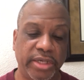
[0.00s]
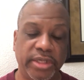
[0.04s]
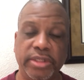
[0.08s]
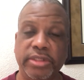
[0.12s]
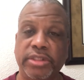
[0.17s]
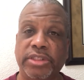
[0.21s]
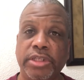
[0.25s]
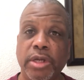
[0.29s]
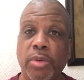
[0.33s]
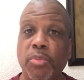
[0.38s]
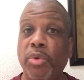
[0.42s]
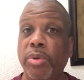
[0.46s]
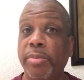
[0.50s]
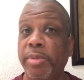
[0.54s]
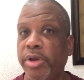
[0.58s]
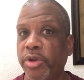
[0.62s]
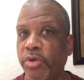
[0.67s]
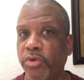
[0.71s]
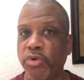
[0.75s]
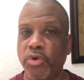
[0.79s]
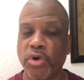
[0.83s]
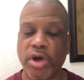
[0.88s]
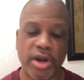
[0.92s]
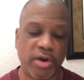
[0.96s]
and some women
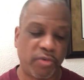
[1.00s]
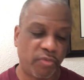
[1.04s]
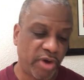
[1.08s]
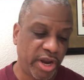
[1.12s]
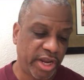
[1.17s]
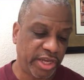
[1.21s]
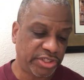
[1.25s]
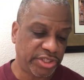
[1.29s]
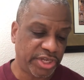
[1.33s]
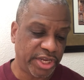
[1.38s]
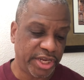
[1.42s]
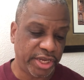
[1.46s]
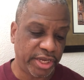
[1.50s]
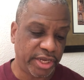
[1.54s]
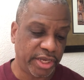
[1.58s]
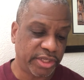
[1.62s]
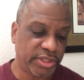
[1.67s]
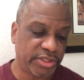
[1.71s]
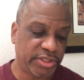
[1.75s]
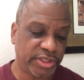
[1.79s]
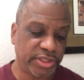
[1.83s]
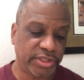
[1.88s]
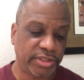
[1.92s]
don't know how to raise kids.